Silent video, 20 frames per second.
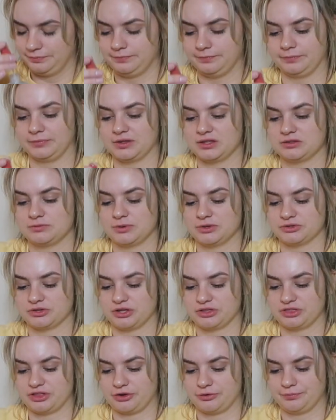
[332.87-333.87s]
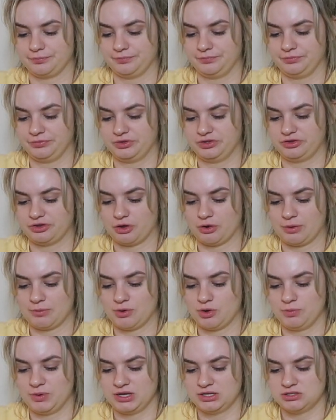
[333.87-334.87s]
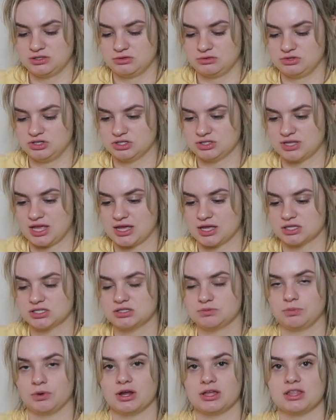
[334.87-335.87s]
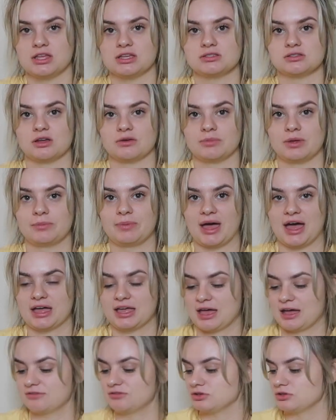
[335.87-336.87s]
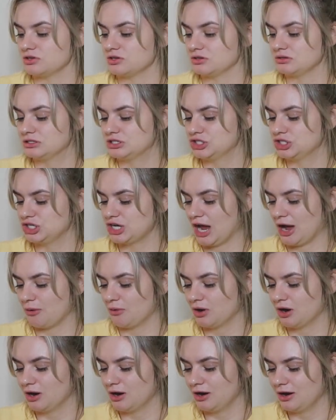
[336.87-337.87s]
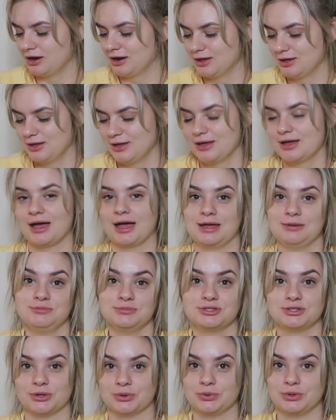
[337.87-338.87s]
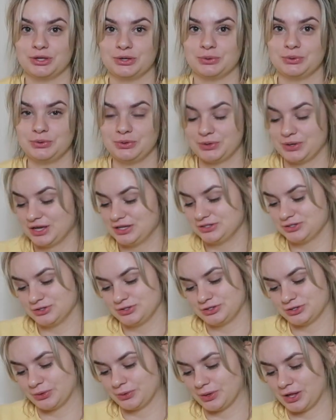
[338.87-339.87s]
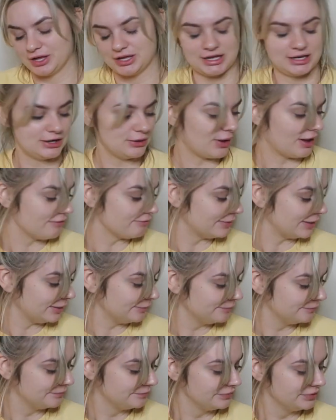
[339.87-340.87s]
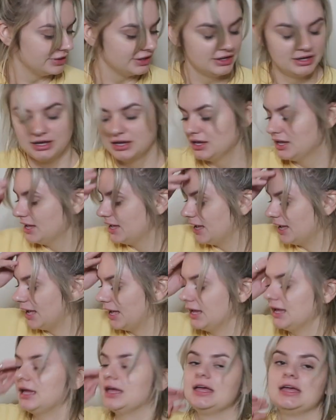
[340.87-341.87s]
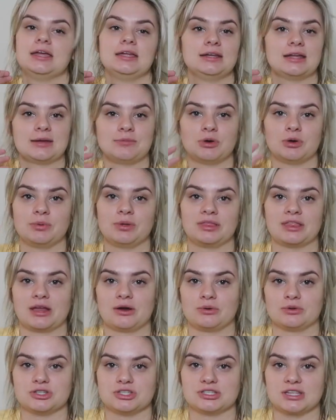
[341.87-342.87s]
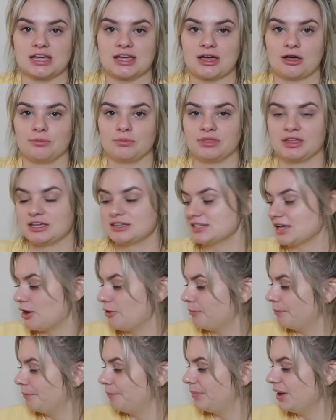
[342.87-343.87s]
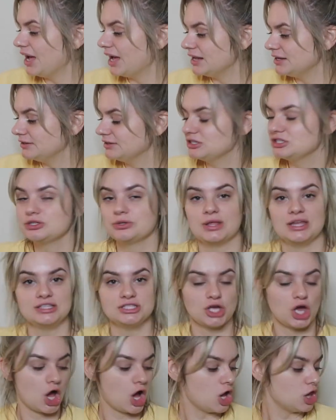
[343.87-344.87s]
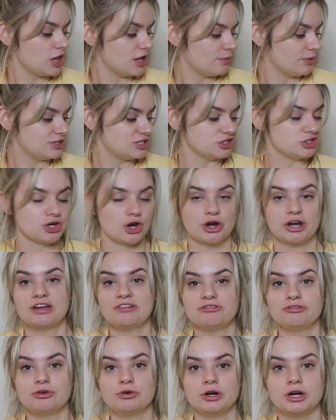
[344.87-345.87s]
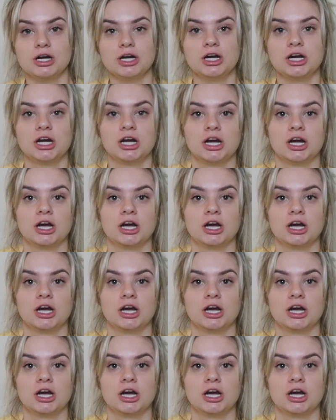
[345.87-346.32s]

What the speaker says: It smells good though. So I'm hoping to just like spray this on my back after the shower. I'm so cute. You guys are so lucky you have me. And I'm hoping that'll just like help things out. But so that's all I went to Target for. And